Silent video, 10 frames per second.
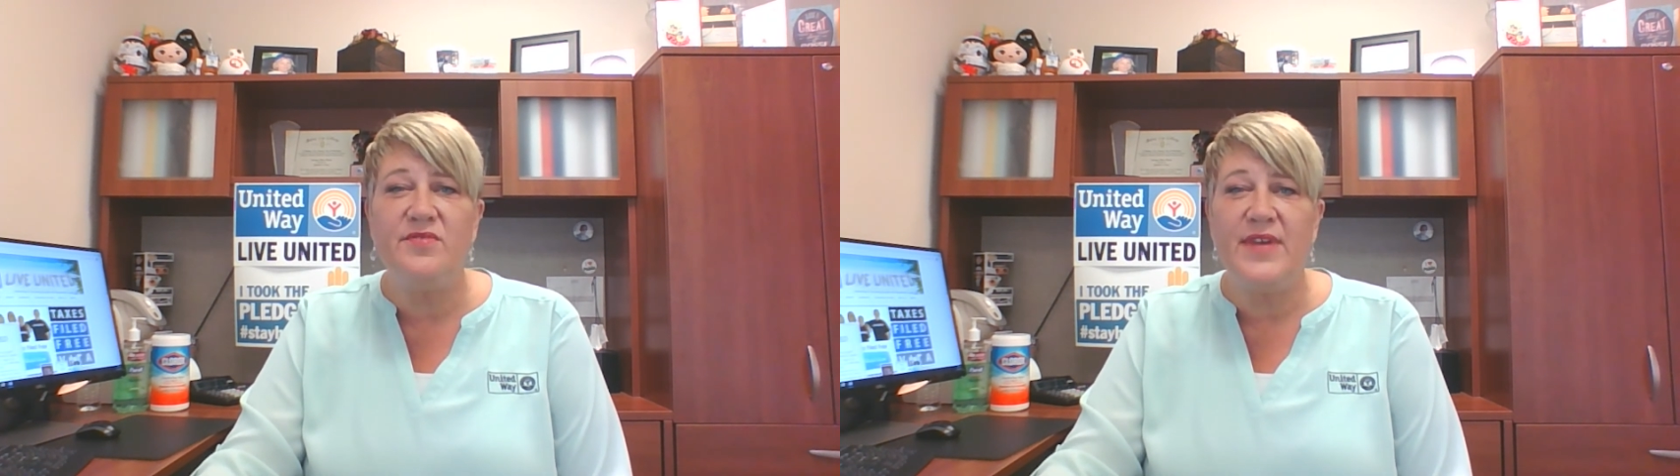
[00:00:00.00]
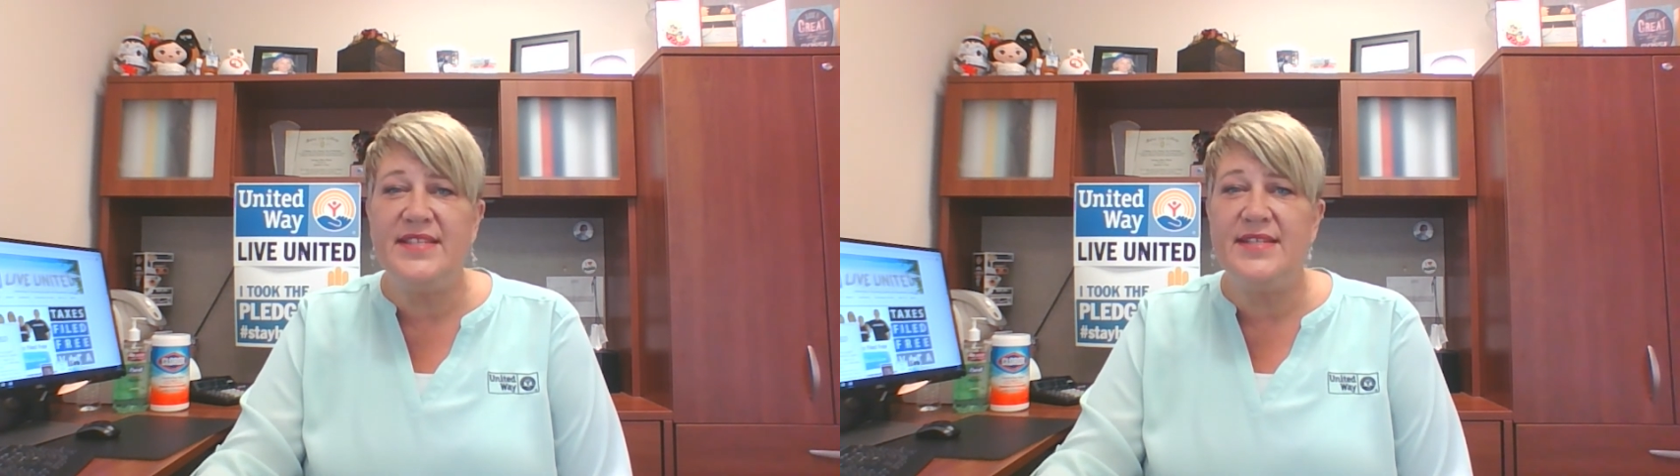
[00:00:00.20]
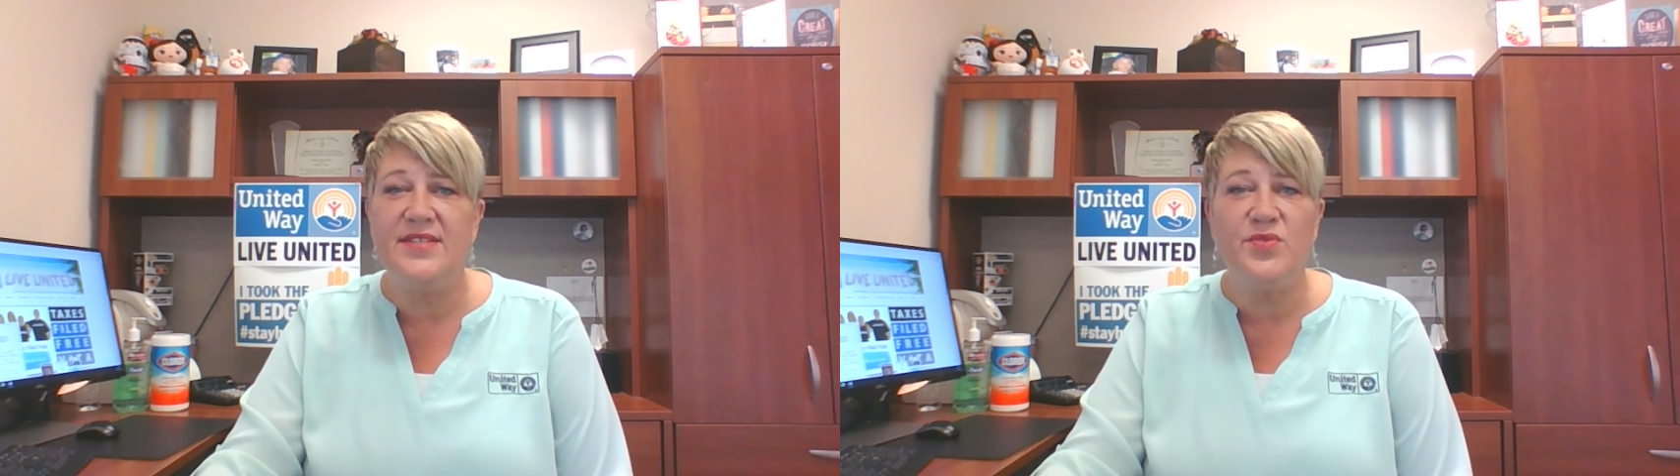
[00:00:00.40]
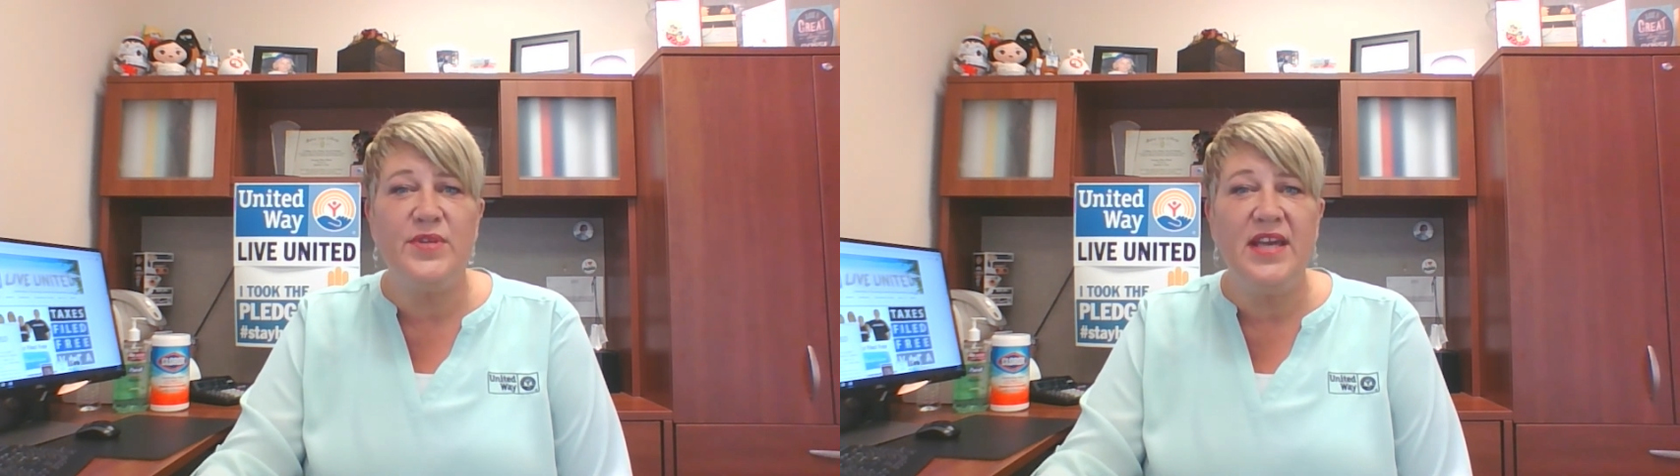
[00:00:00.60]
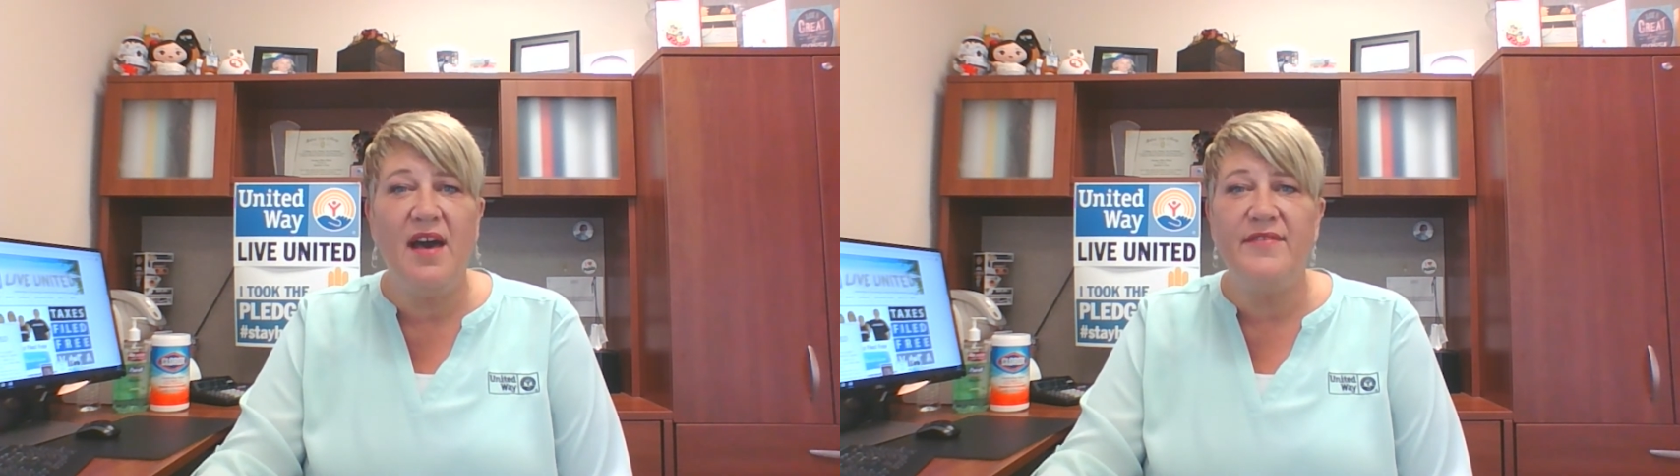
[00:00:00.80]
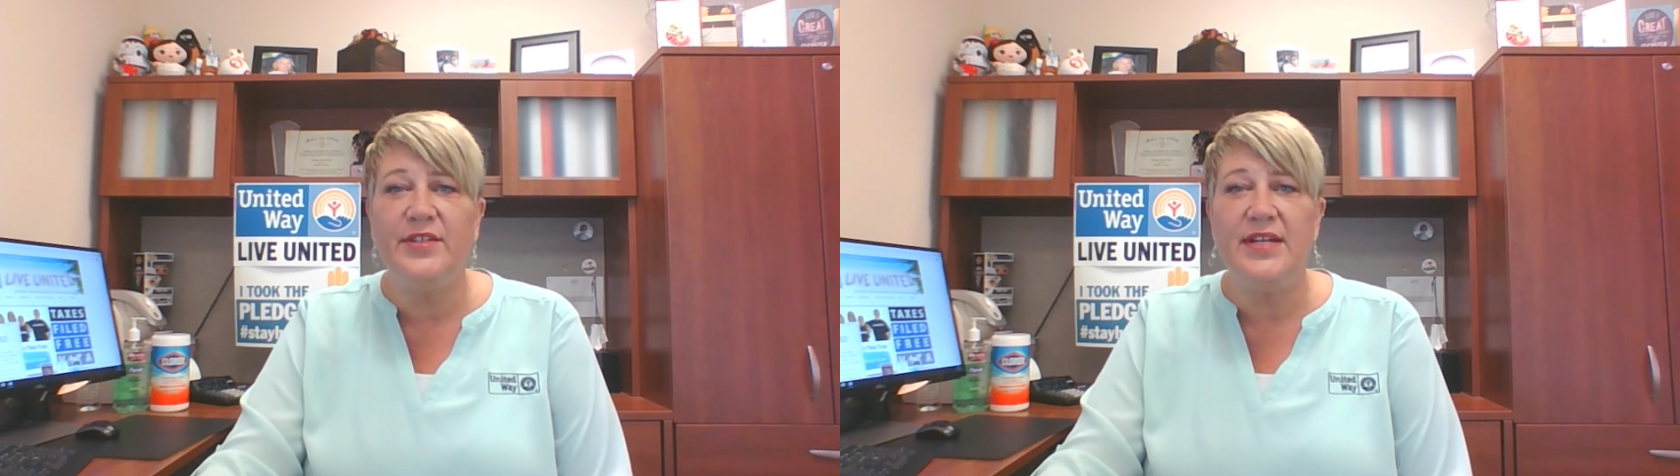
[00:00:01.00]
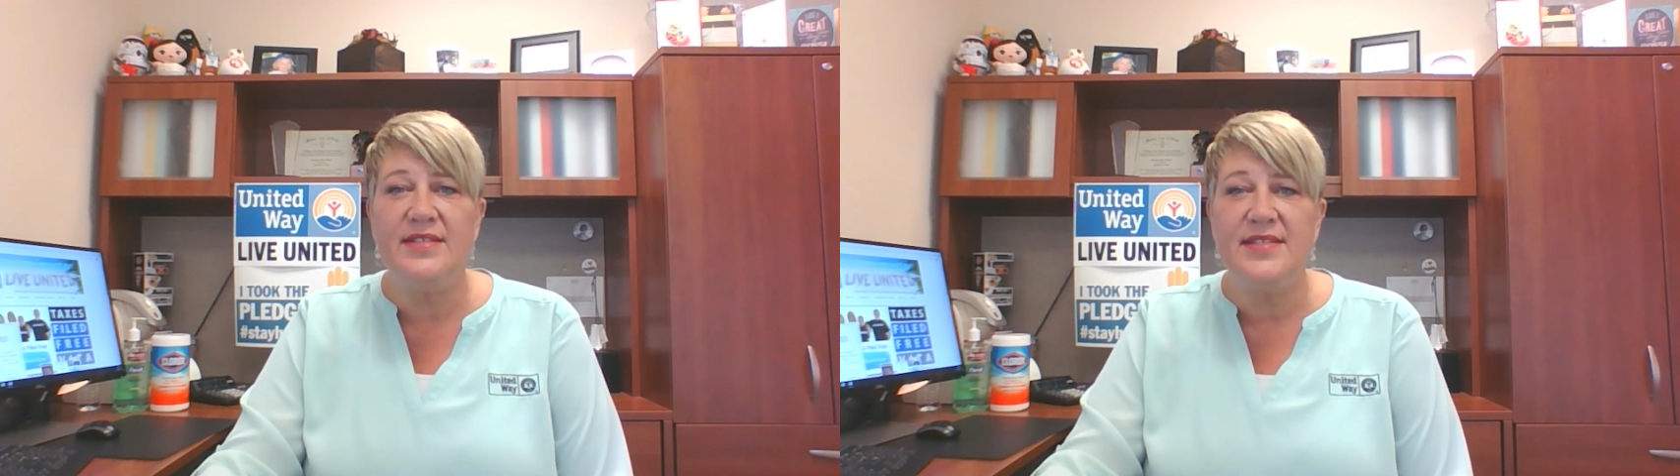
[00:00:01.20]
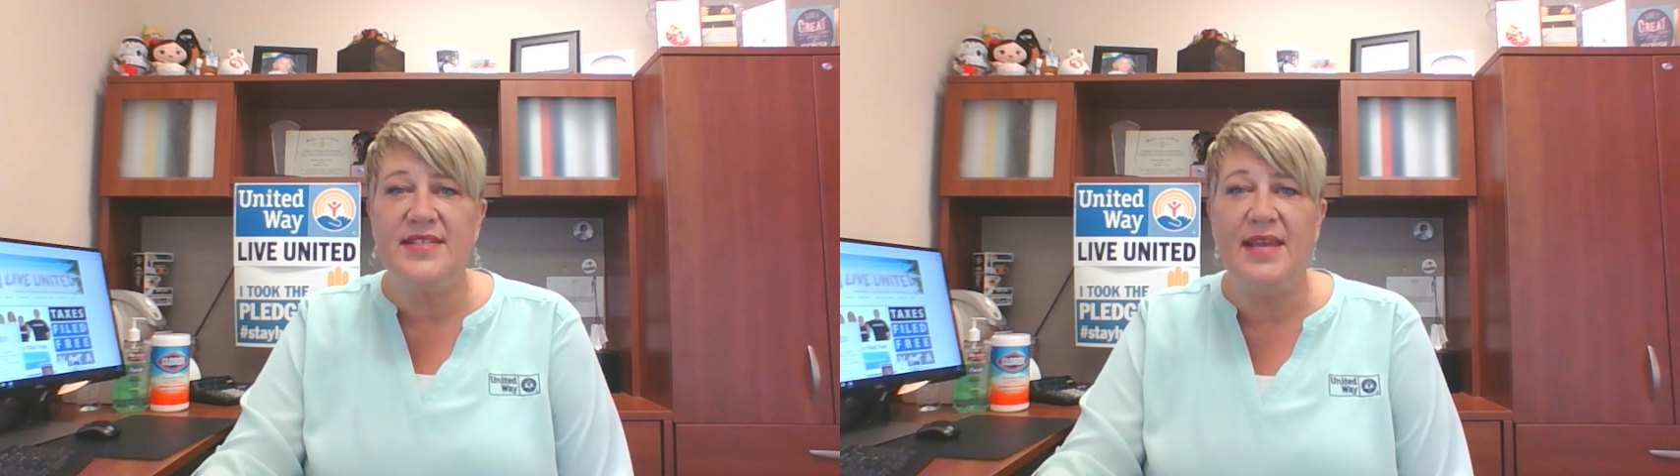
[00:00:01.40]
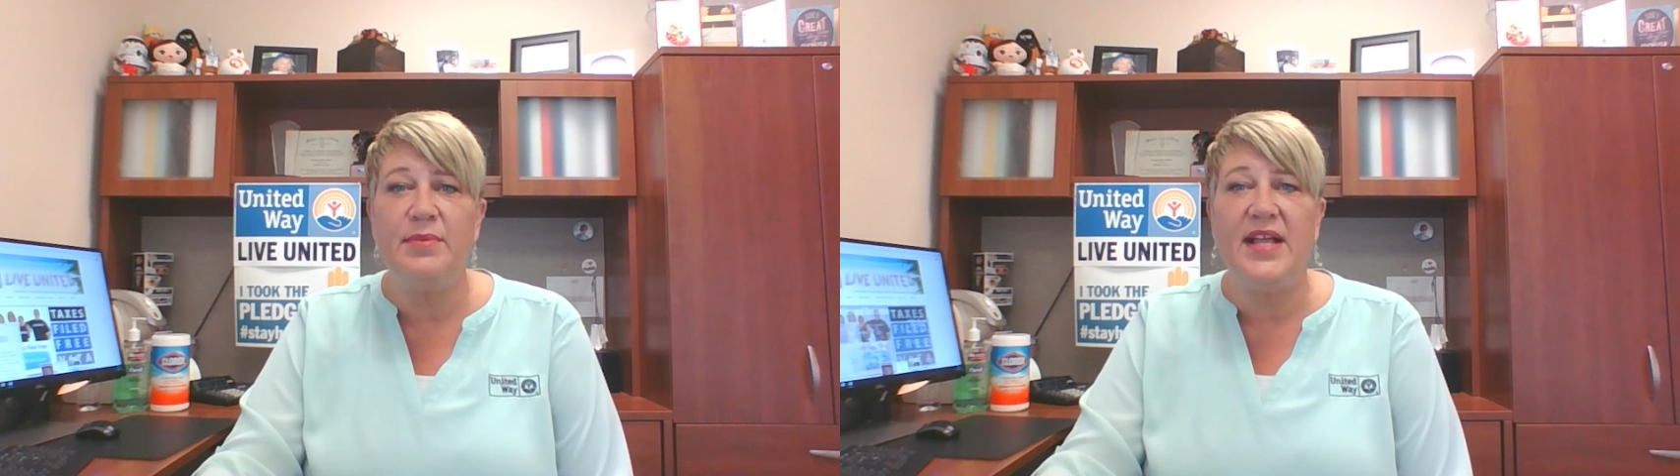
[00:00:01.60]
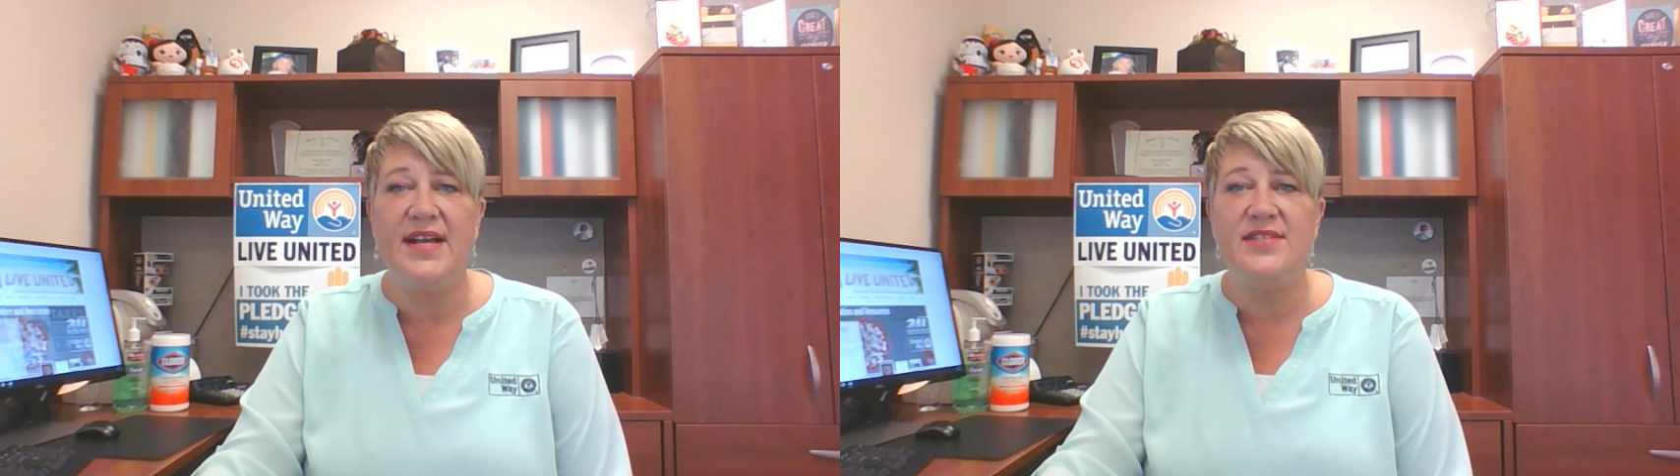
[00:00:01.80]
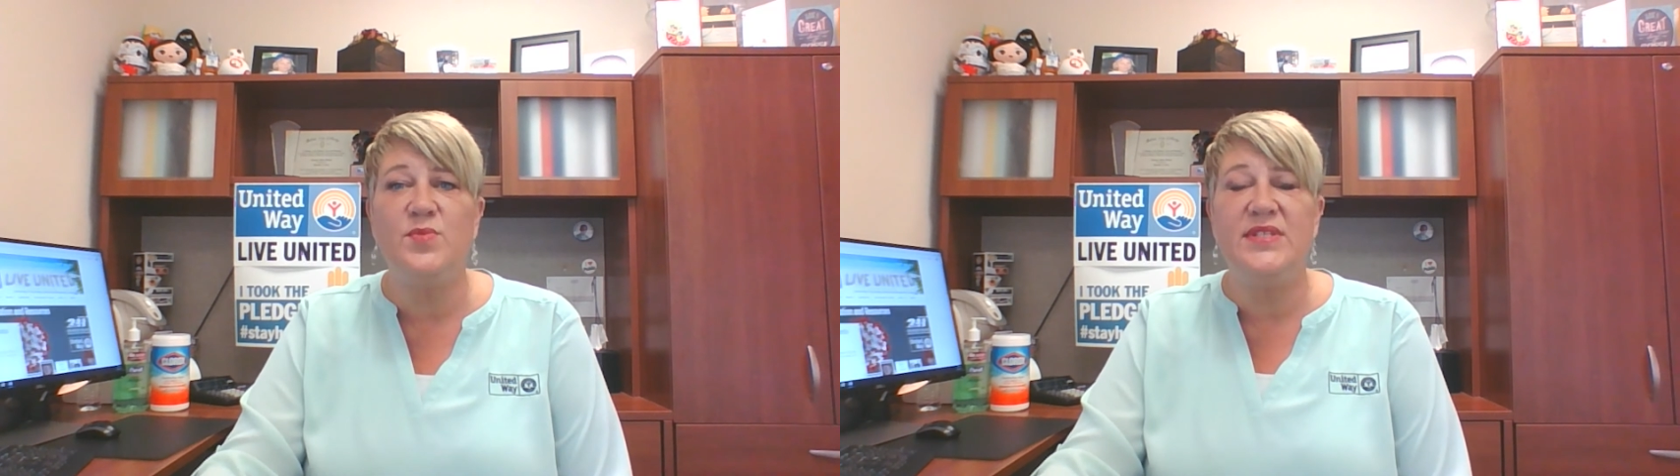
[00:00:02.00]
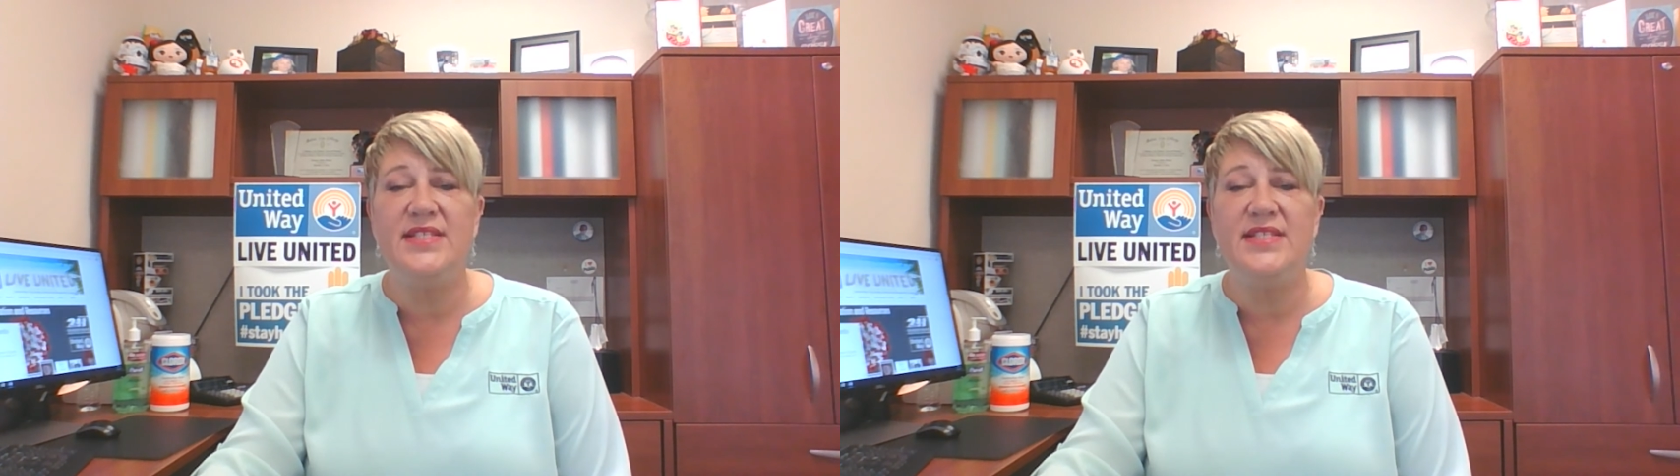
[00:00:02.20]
and residents recover and stabilize